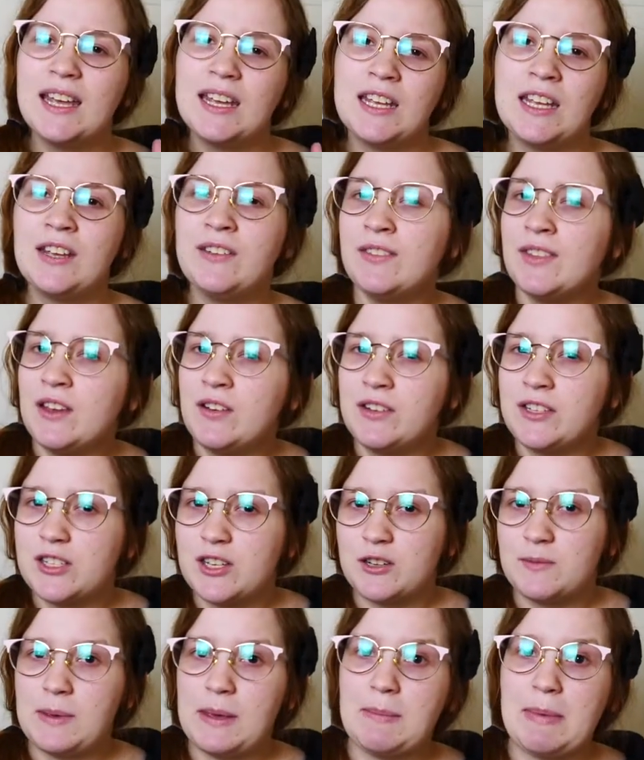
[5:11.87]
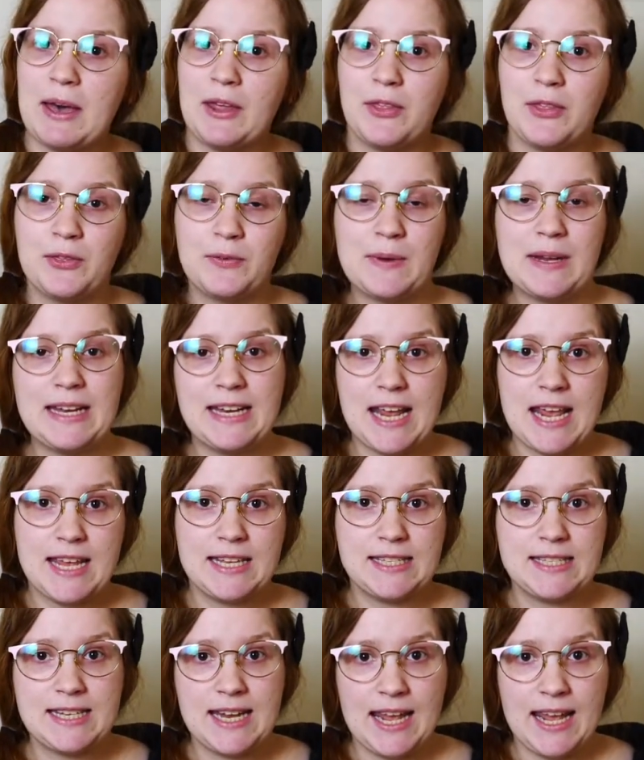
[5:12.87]
Even though it took me about 3
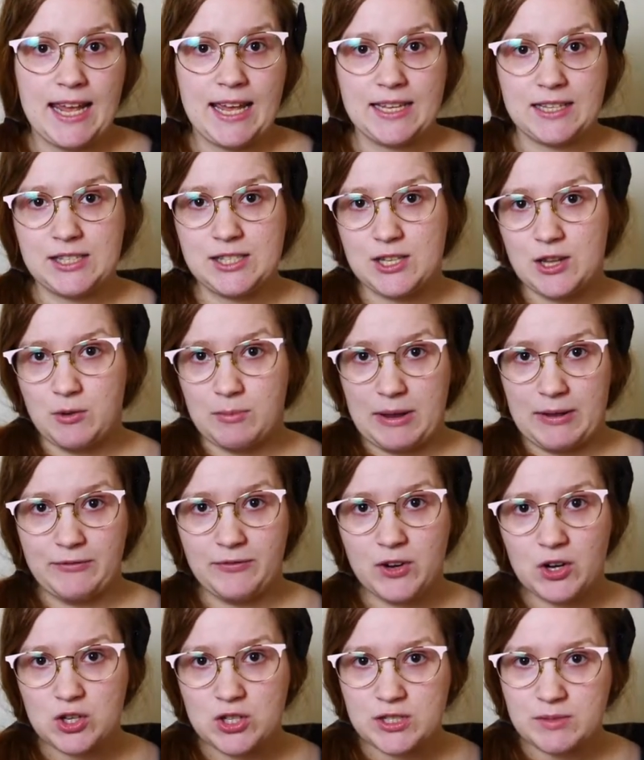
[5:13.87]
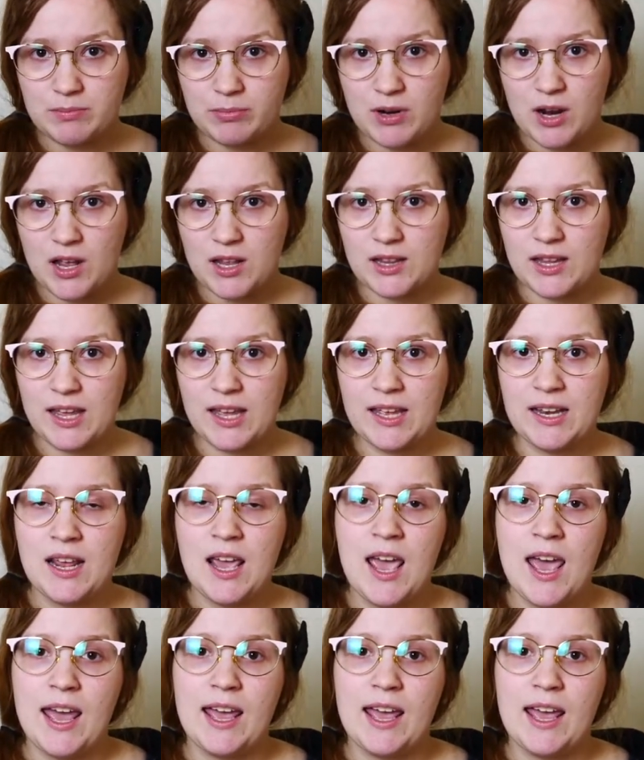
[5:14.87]
days to hand sew my first bralette,